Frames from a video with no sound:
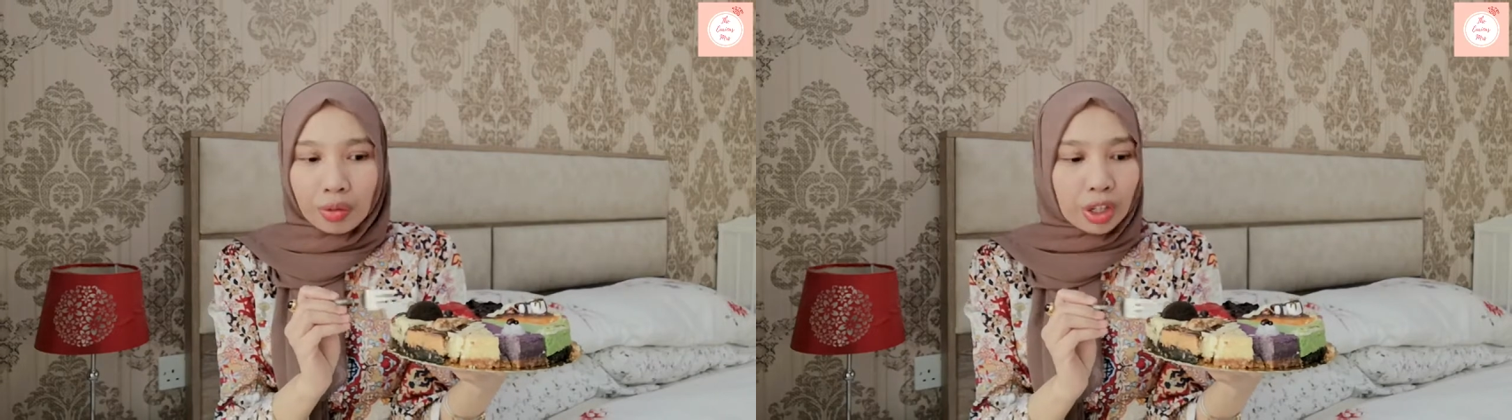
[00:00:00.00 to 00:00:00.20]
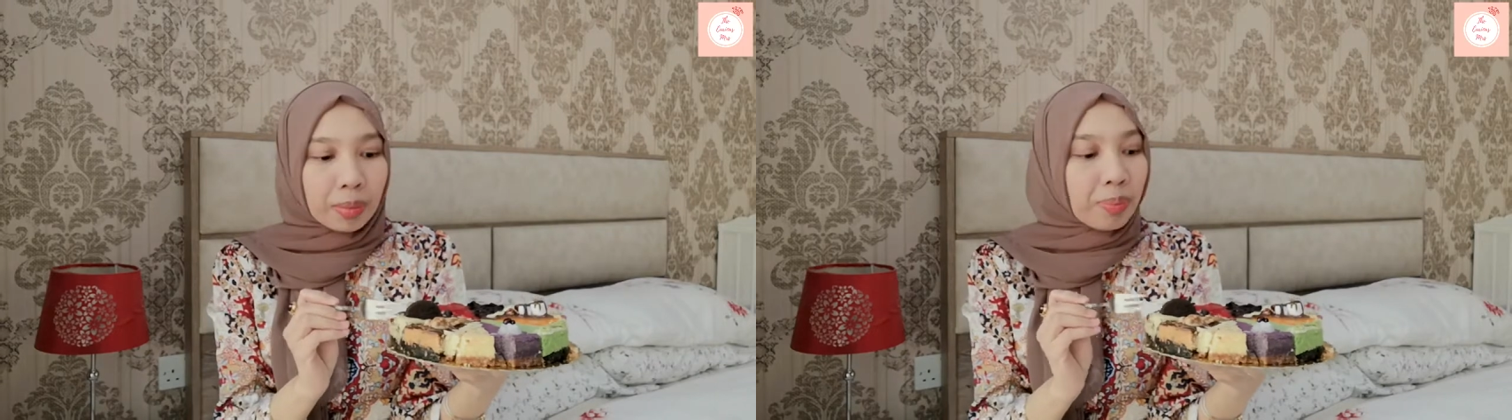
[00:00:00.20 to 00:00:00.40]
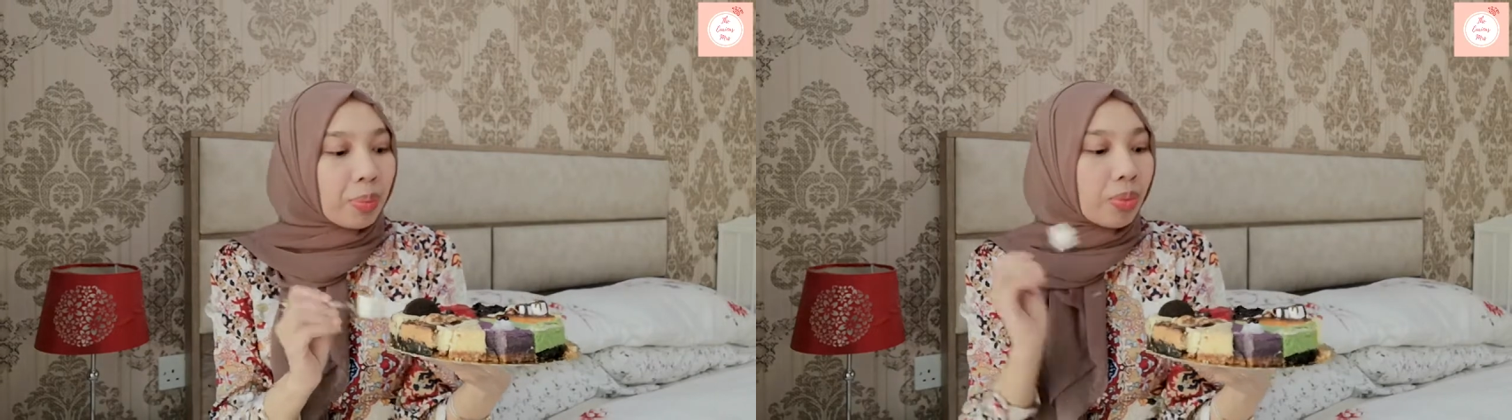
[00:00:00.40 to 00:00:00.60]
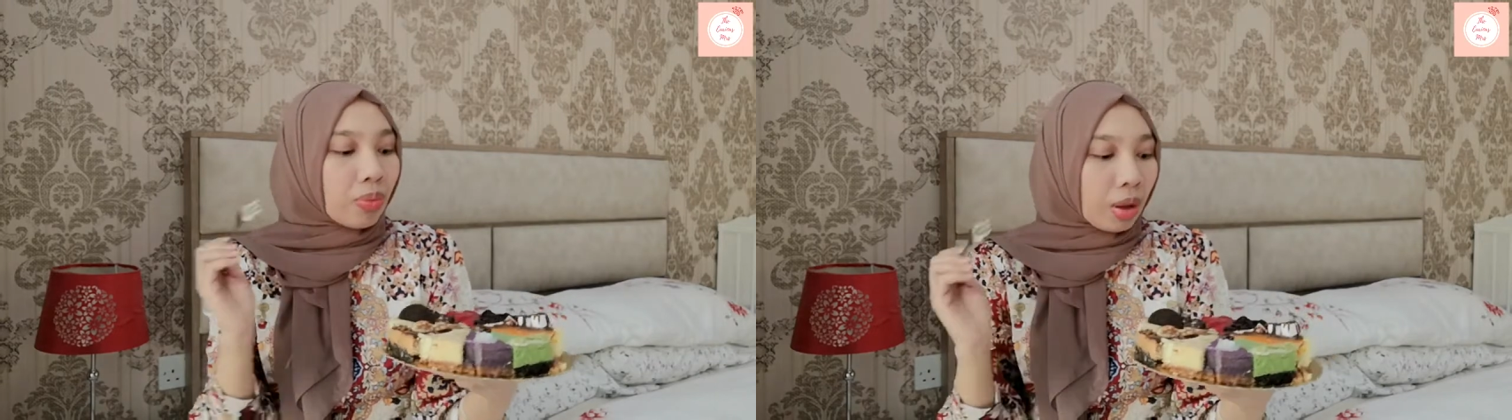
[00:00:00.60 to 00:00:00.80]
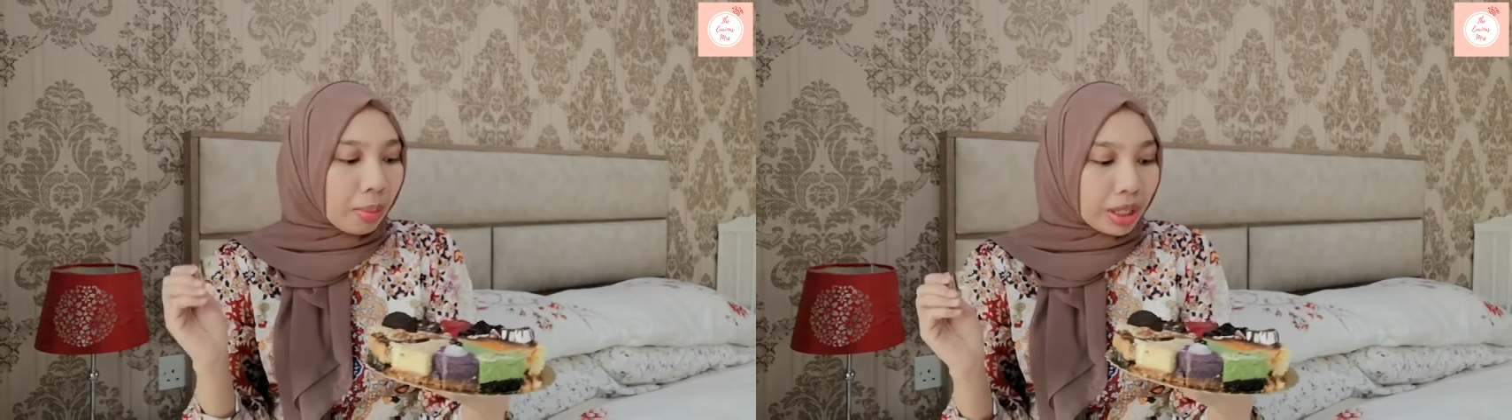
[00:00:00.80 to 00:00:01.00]
favorite,
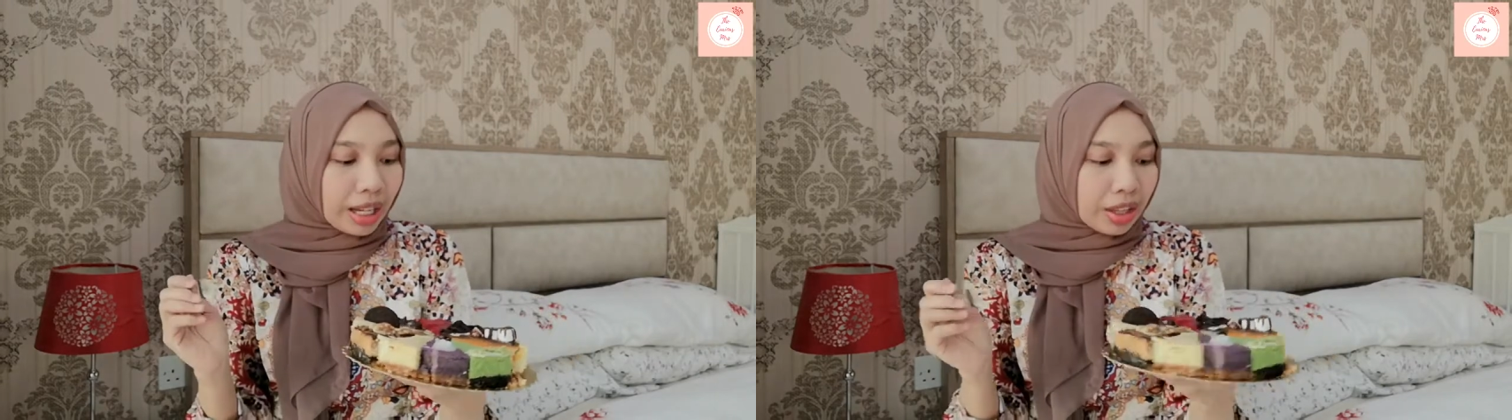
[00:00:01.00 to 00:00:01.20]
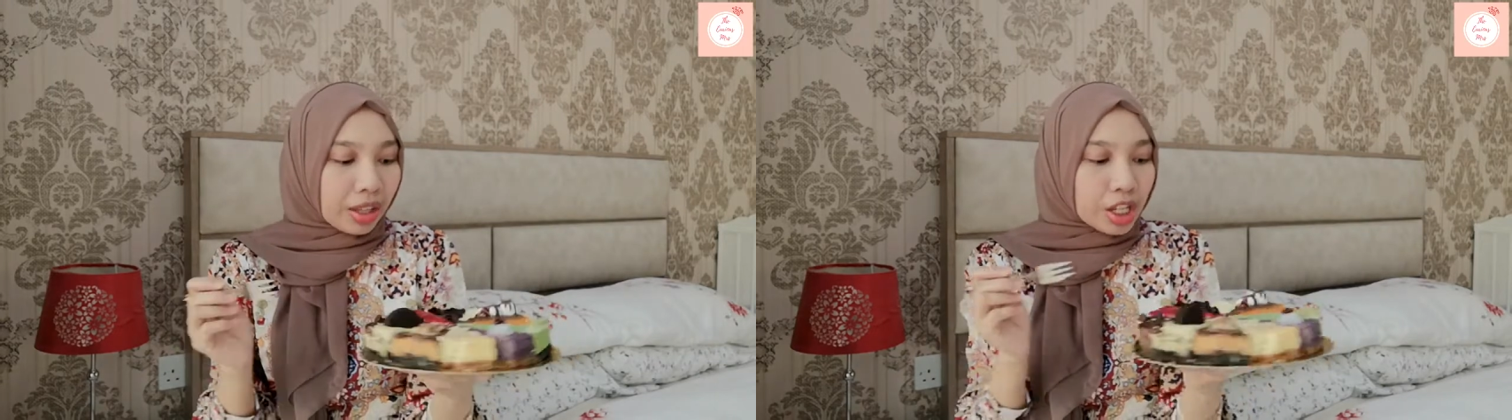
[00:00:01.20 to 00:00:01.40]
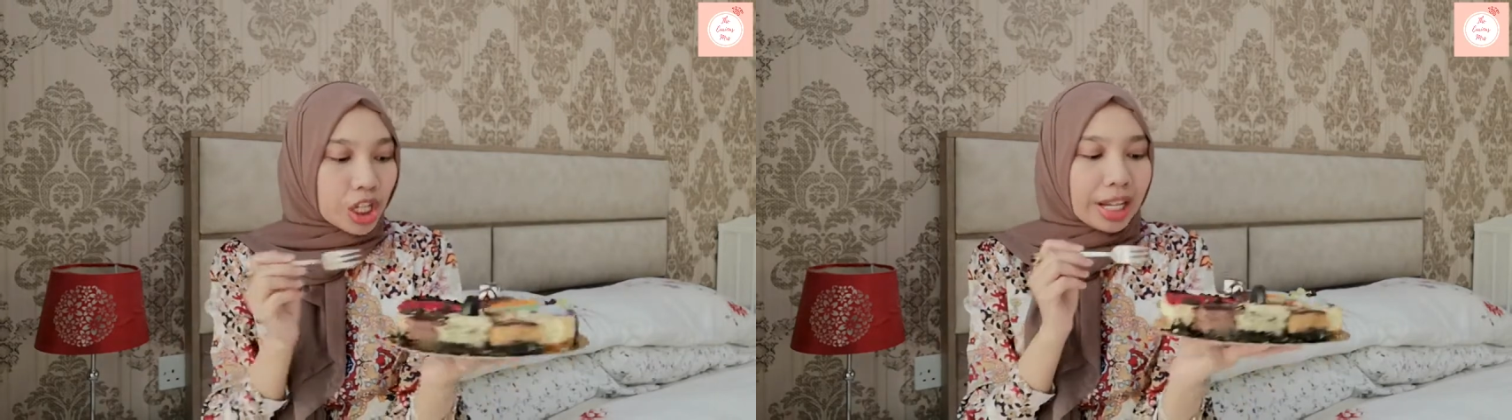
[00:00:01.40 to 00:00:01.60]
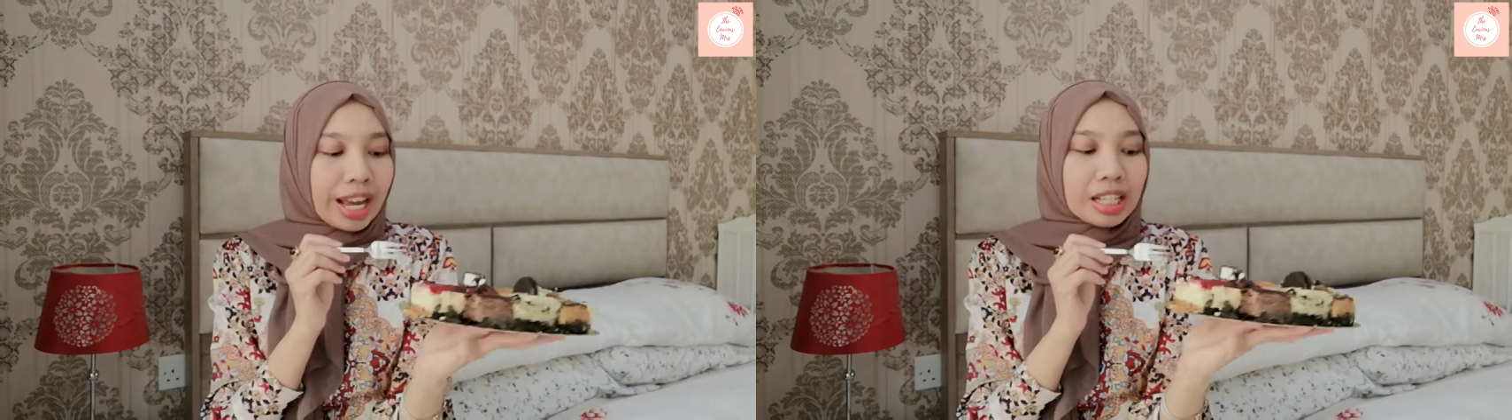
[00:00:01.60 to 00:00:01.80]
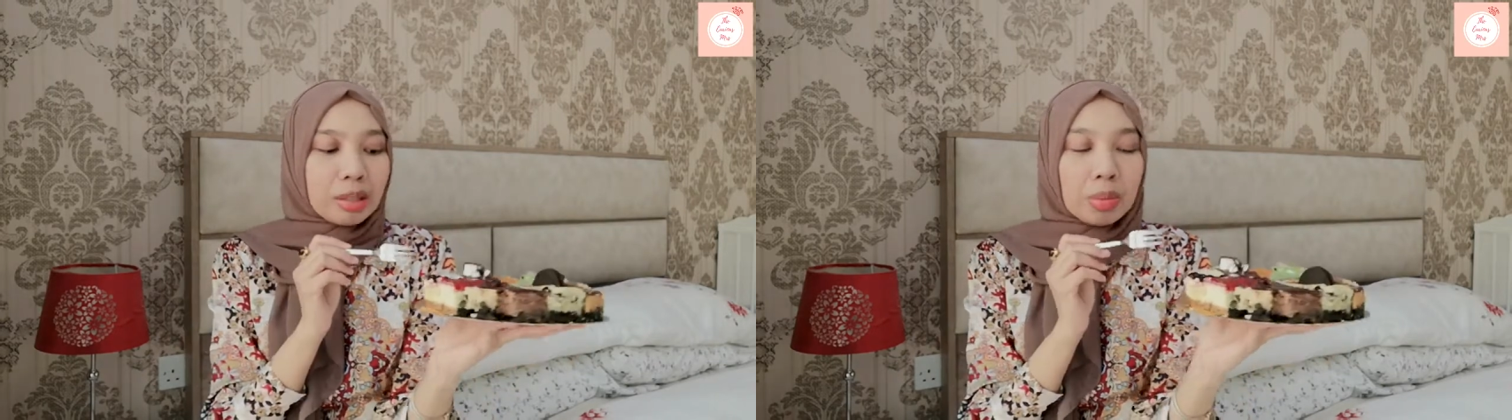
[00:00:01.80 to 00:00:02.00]
but I think she
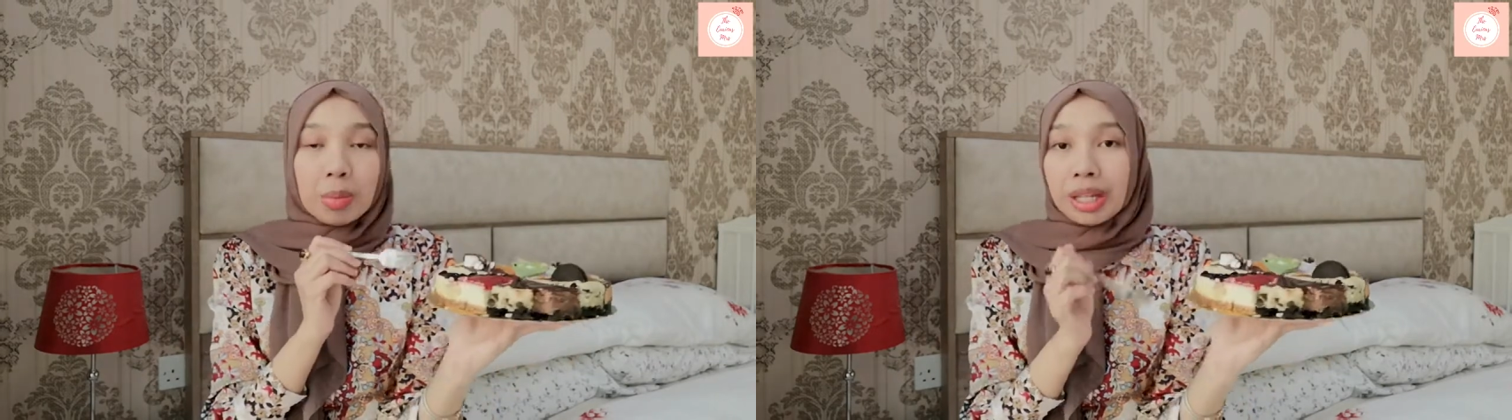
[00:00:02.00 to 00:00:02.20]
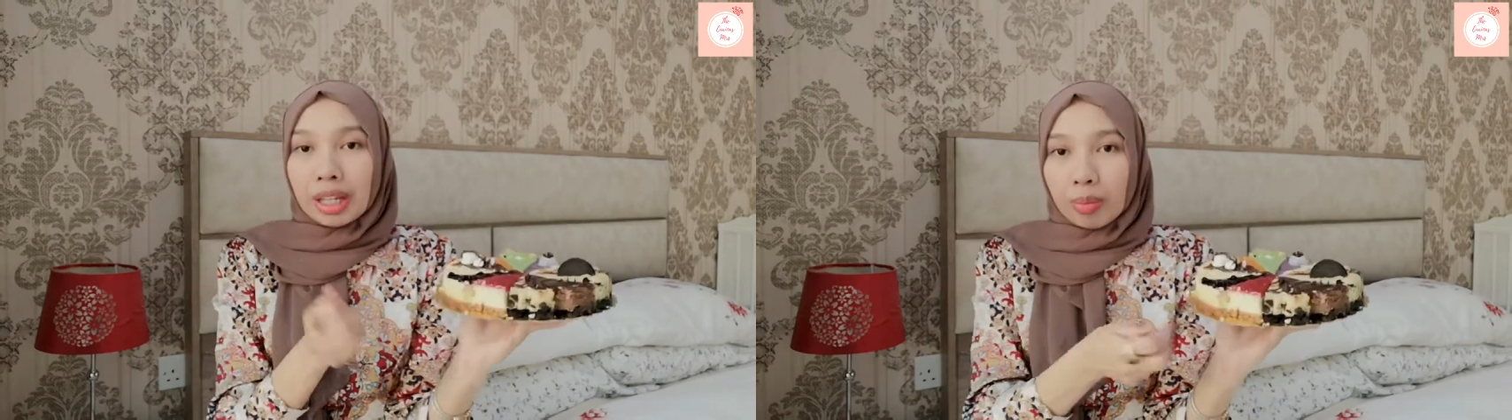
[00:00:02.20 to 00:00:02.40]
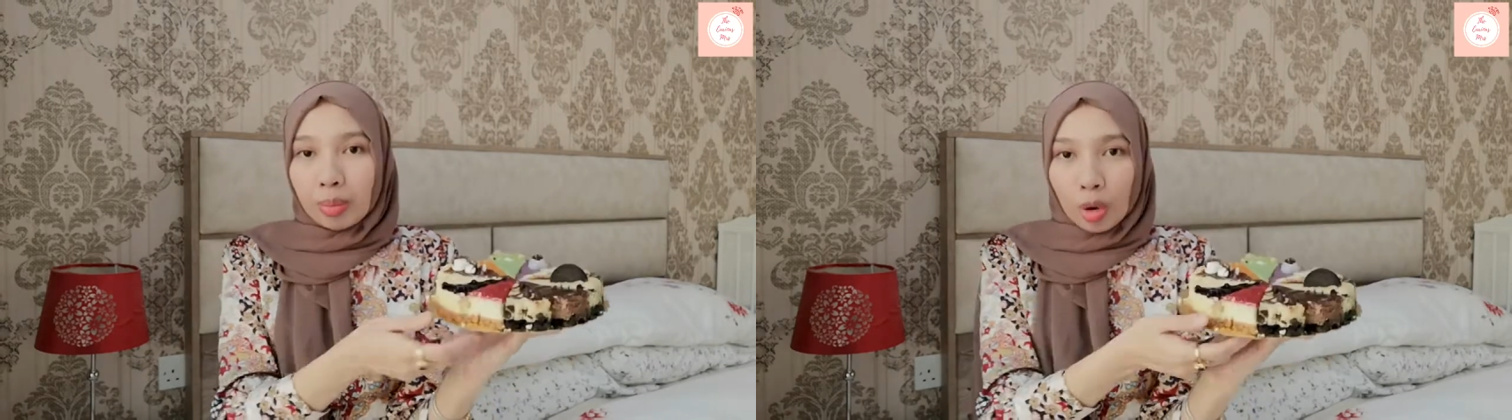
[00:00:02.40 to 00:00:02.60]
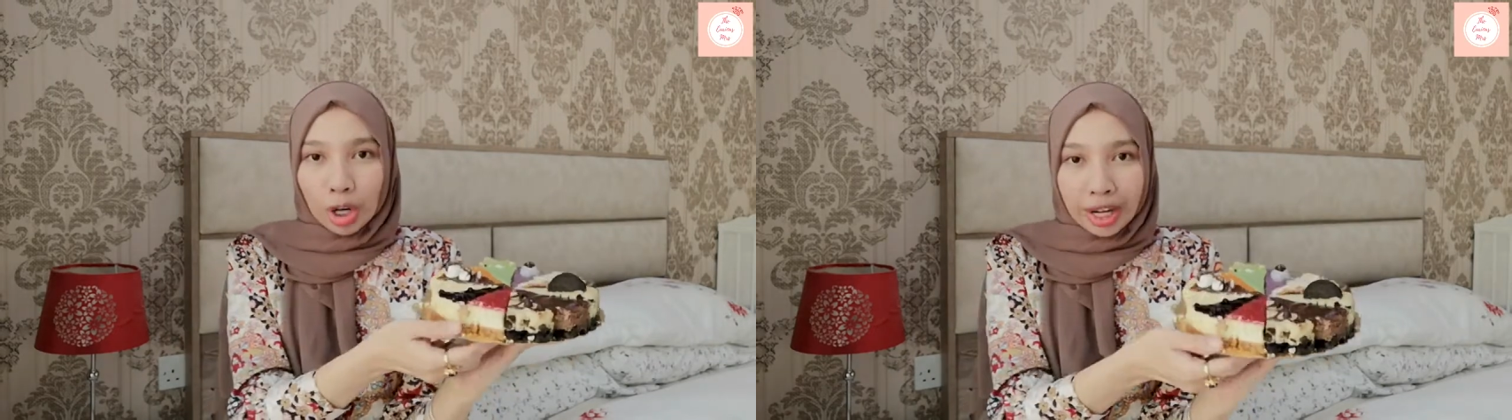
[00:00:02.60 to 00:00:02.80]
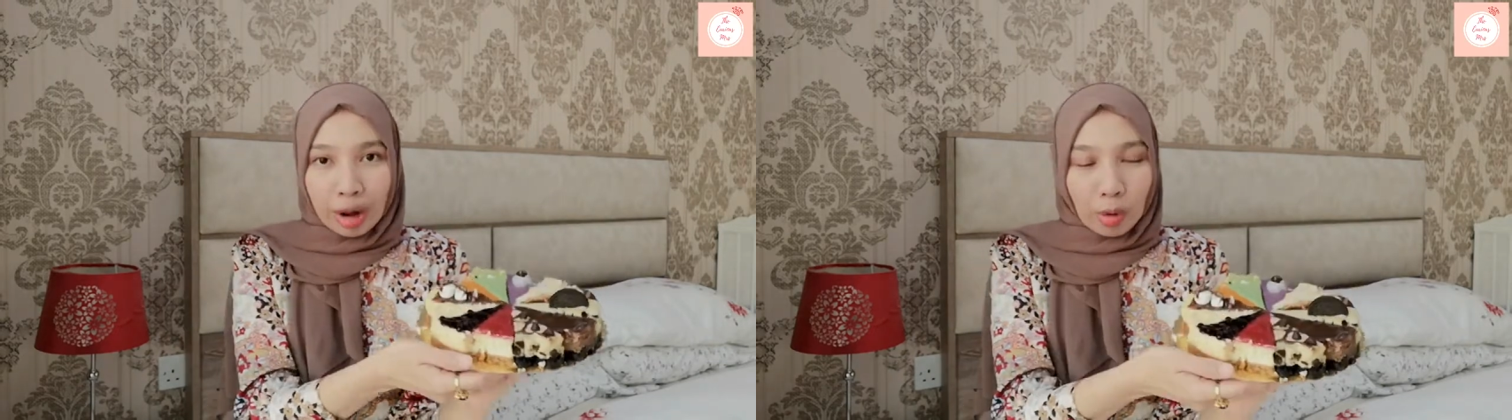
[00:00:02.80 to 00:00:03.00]
likes Bibingka
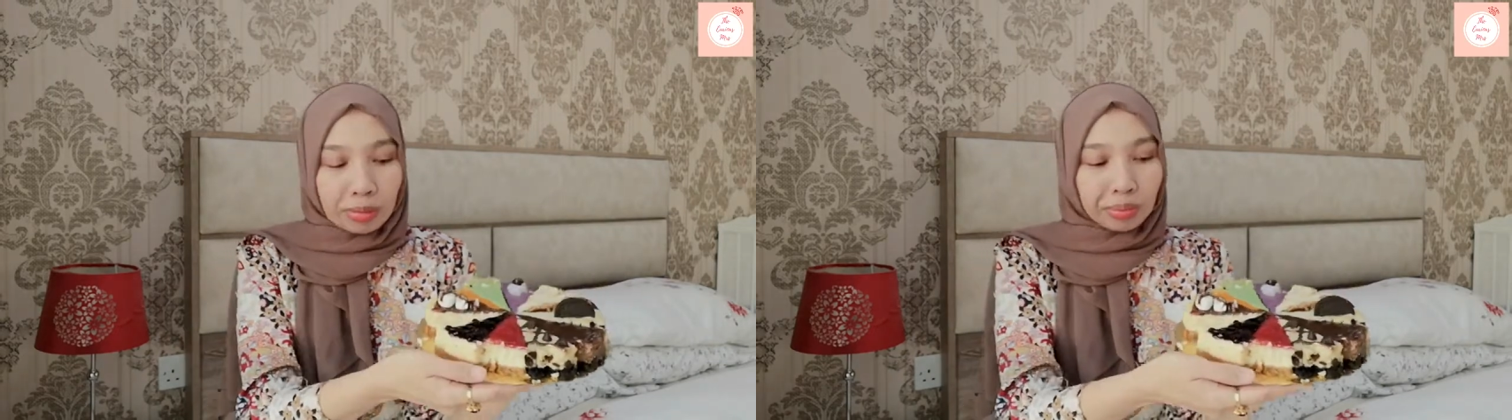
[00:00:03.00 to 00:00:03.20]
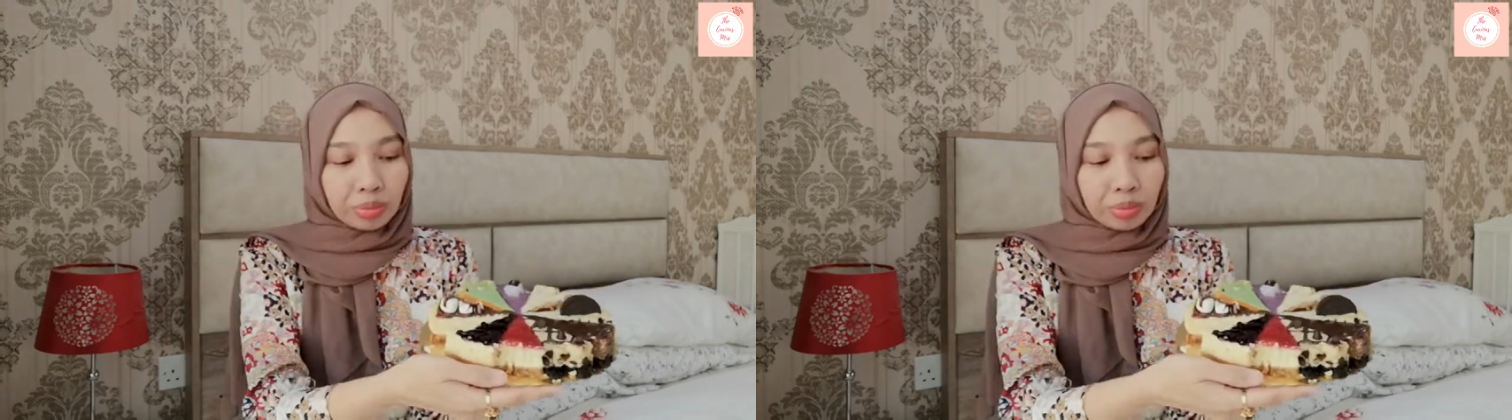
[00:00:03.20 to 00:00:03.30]
more now.